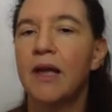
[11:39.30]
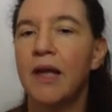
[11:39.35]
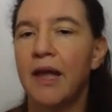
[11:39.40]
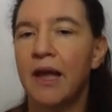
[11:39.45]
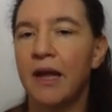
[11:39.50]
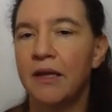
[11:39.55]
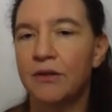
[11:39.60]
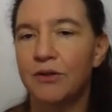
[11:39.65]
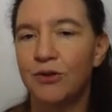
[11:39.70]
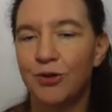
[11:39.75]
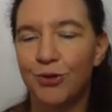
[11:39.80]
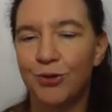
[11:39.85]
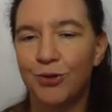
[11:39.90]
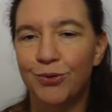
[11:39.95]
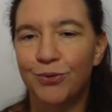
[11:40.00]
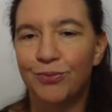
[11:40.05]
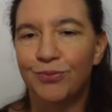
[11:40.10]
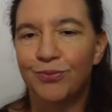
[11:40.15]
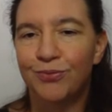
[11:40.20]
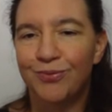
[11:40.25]
And
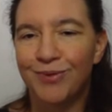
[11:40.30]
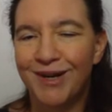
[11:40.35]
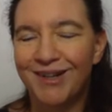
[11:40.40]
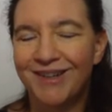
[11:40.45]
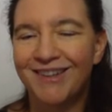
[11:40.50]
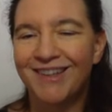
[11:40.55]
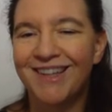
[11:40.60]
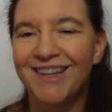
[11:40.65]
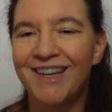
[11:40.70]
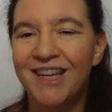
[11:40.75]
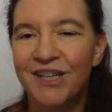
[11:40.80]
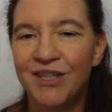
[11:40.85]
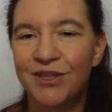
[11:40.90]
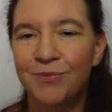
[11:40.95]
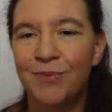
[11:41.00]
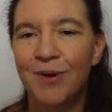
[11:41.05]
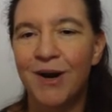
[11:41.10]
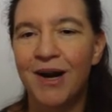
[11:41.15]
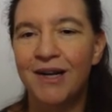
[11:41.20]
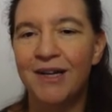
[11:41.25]
so, well, each
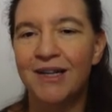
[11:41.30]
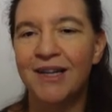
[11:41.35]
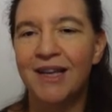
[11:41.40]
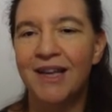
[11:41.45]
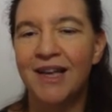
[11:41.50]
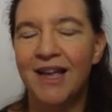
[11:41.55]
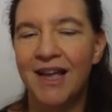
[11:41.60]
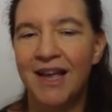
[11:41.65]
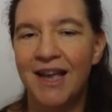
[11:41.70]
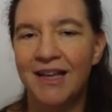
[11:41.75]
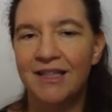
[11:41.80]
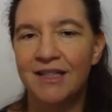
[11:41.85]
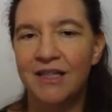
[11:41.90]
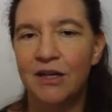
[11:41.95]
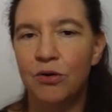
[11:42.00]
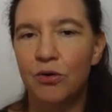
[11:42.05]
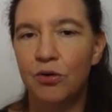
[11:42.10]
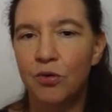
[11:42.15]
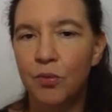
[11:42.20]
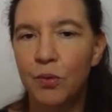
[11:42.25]
part has
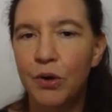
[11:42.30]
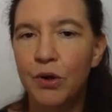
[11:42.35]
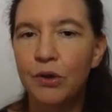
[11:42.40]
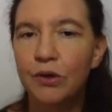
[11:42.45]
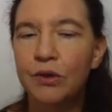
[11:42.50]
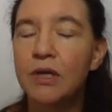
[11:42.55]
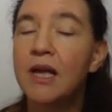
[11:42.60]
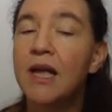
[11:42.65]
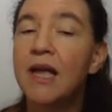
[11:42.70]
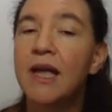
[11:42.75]
their own world.